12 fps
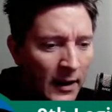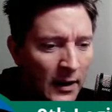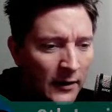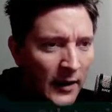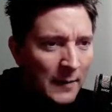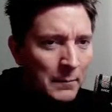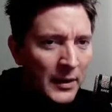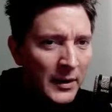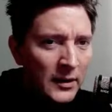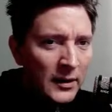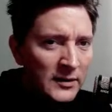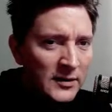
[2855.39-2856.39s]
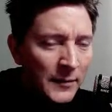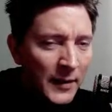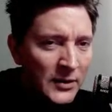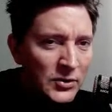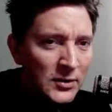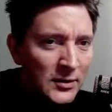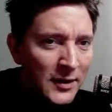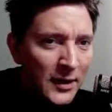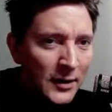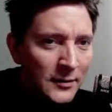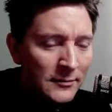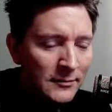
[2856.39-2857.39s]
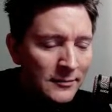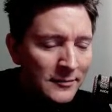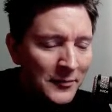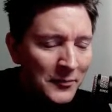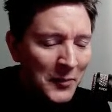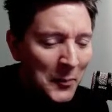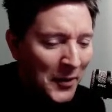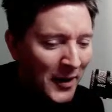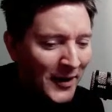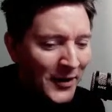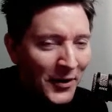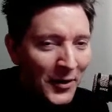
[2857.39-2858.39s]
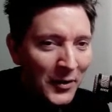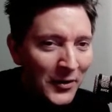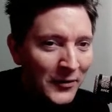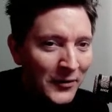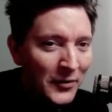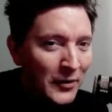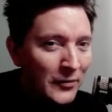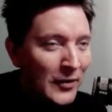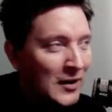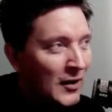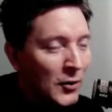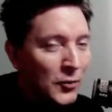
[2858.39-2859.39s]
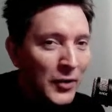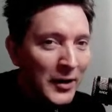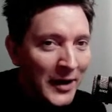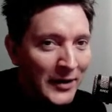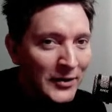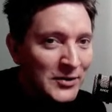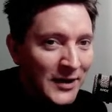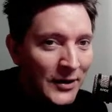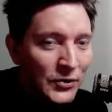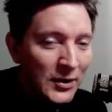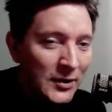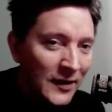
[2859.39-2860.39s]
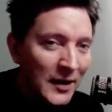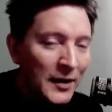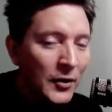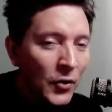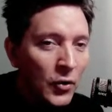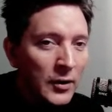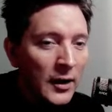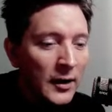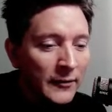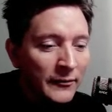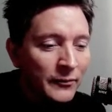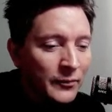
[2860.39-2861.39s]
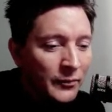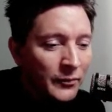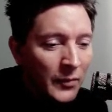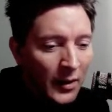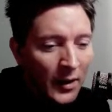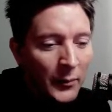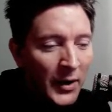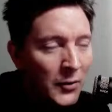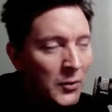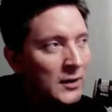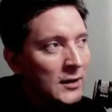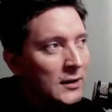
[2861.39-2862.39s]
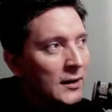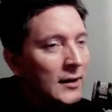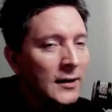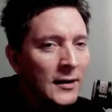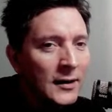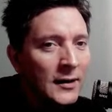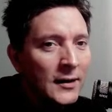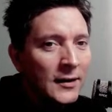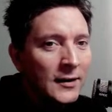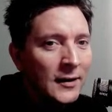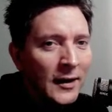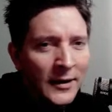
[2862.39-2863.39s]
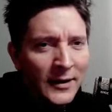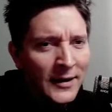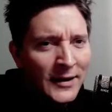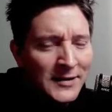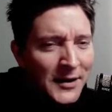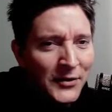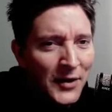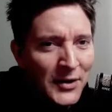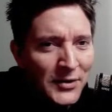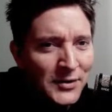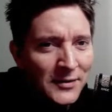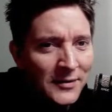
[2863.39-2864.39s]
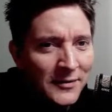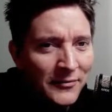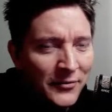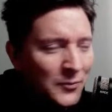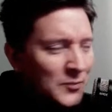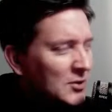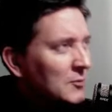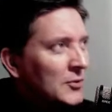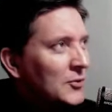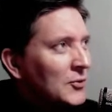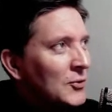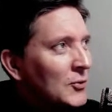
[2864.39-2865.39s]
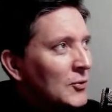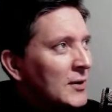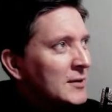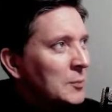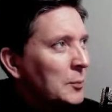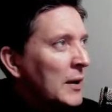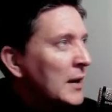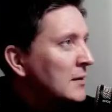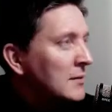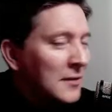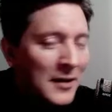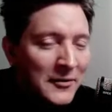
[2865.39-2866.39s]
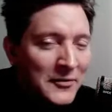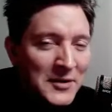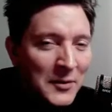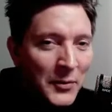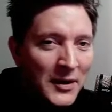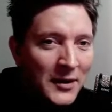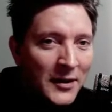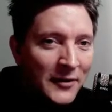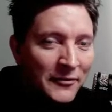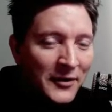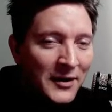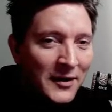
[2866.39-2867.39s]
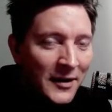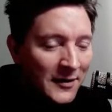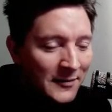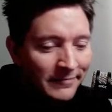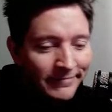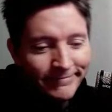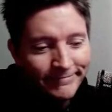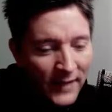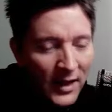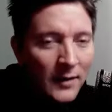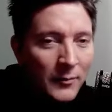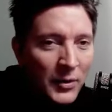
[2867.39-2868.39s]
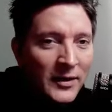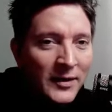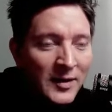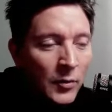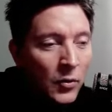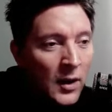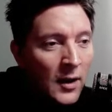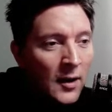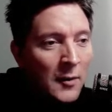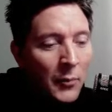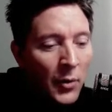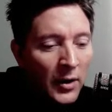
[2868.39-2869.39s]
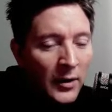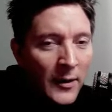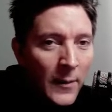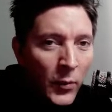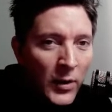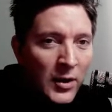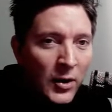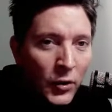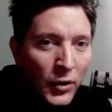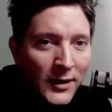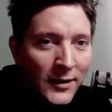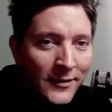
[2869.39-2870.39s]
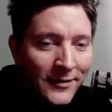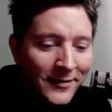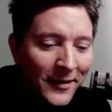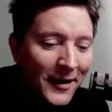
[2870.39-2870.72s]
that barely gets a mention, yet a Panenka, like the guile and the gallous nature of taking a penalty like that, it gets the attention from someone who is paid to give his opinion. I find that predictable. But when you're looking at